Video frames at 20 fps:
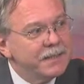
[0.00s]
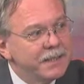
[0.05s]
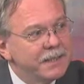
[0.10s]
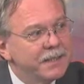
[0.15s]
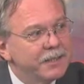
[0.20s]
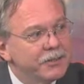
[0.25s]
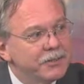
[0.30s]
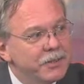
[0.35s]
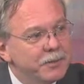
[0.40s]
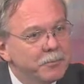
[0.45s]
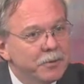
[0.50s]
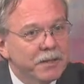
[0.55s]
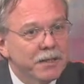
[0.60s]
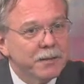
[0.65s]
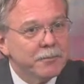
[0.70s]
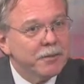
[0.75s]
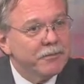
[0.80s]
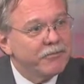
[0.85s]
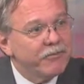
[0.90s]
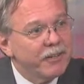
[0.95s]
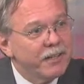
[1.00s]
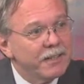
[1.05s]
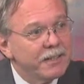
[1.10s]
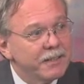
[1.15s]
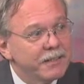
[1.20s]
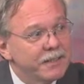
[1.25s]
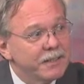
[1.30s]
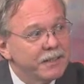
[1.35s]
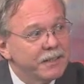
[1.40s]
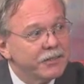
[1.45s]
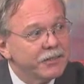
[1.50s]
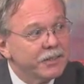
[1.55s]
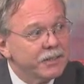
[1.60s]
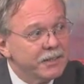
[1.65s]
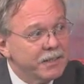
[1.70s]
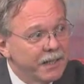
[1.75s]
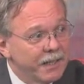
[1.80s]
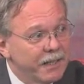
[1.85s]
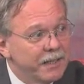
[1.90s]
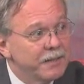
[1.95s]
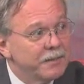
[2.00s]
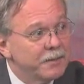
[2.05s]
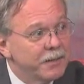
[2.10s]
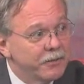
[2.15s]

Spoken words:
is to become a felon in this state